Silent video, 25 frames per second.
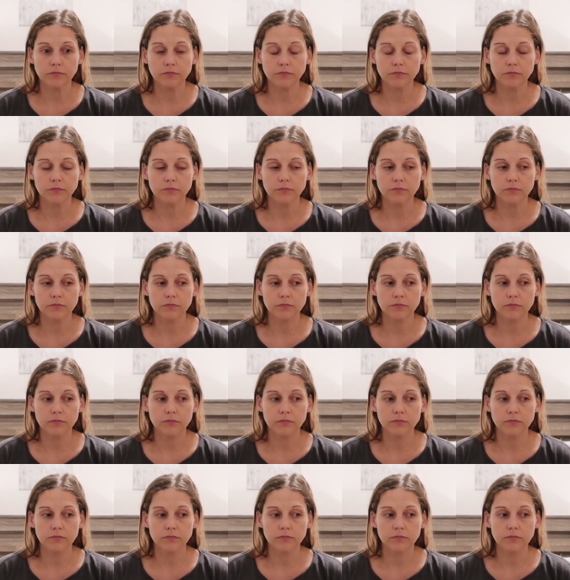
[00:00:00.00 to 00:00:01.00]

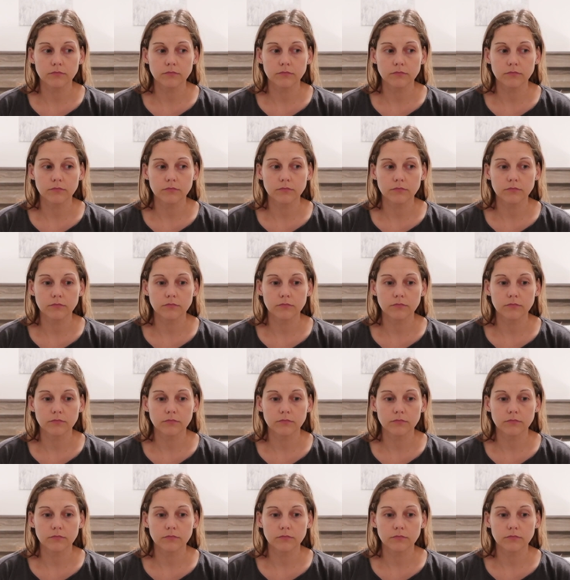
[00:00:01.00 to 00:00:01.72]
No one is speaking in this clip.